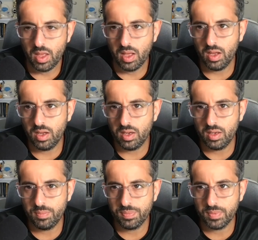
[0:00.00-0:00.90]

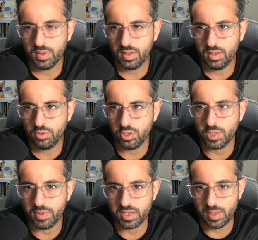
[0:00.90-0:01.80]
Um, you talk
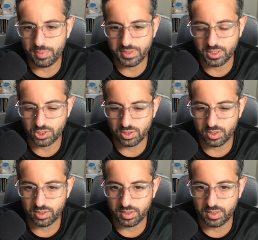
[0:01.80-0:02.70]
about competition
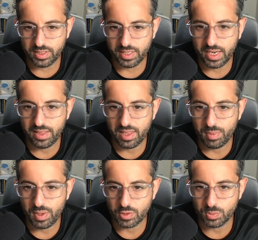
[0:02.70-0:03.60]
earlier and how that
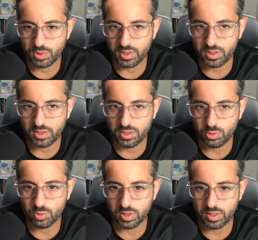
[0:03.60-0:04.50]
may have spurred
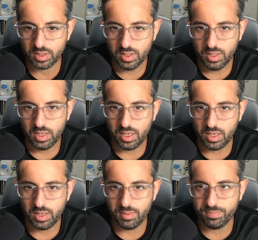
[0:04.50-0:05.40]
your
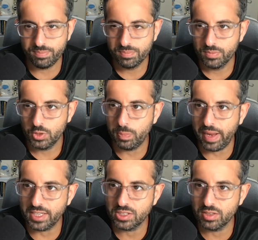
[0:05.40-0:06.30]

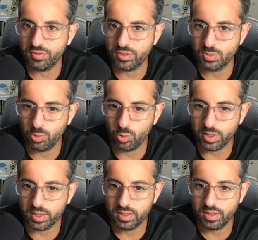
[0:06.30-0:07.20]
passion for
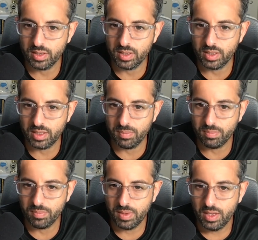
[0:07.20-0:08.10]
sport.
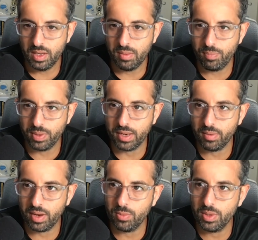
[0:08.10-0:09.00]
But
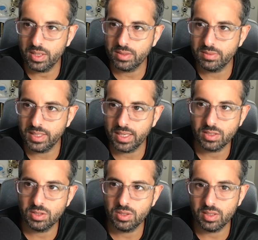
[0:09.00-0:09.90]
I want to dig
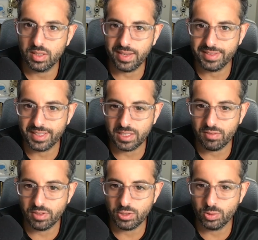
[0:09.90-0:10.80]
into on the
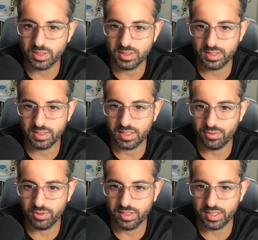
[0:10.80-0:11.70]
individualistic
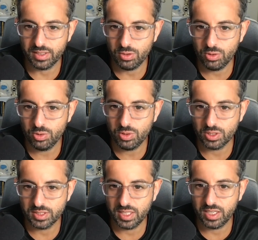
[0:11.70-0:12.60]
level, like you
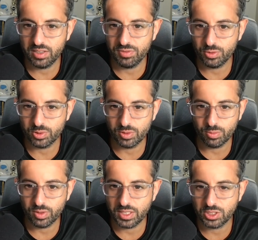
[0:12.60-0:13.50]
yourself, your
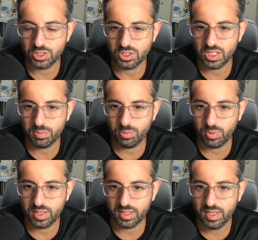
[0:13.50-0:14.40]
relationship
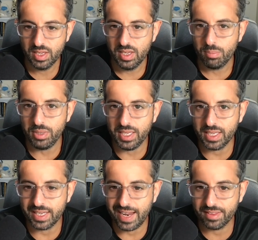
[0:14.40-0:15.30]
with being
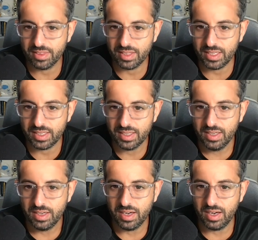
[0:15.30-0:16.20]
an athlete.
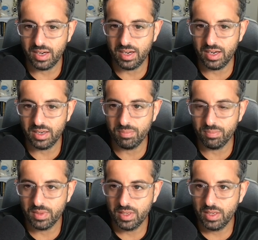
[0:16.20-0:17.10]

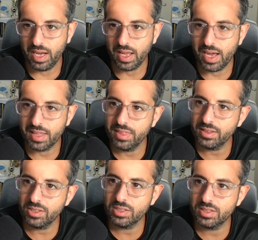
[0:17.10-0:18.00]
I
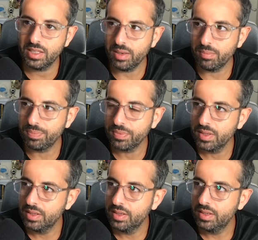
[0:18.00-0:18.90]
think there's a
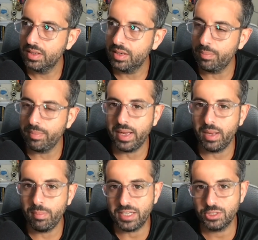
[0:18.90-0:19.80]

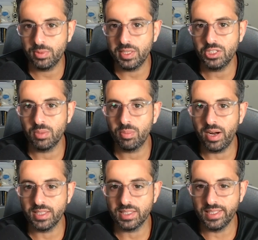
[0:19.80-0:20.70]
maturation
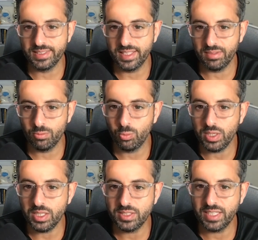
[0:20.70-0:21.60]
process that
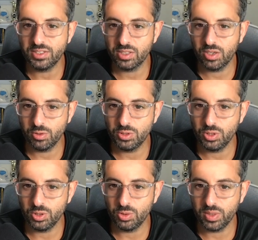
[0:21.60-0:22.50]
we tend to go
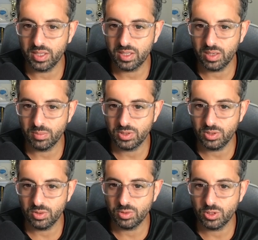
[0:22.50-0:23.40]
to when it comes
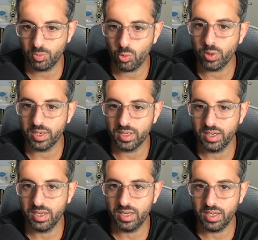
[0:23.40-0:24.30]
to sport.
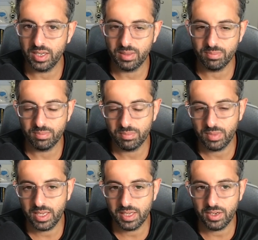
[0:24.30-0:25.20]

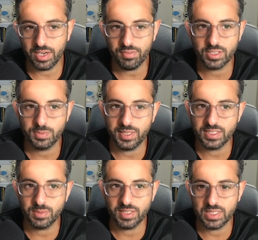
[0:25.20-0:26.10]
I've
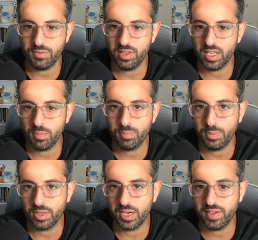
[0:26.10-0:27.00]
experienced it myself. A lot of
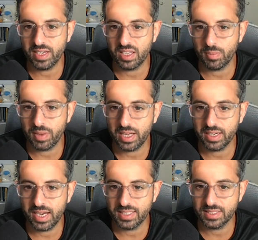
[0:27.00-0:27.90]
people that I've had on the
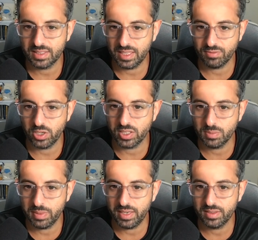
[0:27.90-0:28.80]
podcast, I've talked
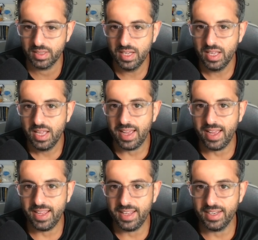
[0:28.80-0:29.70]
about,
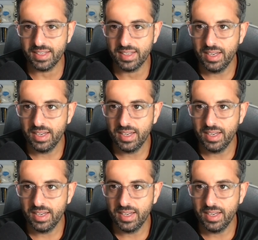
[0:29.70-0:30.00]
and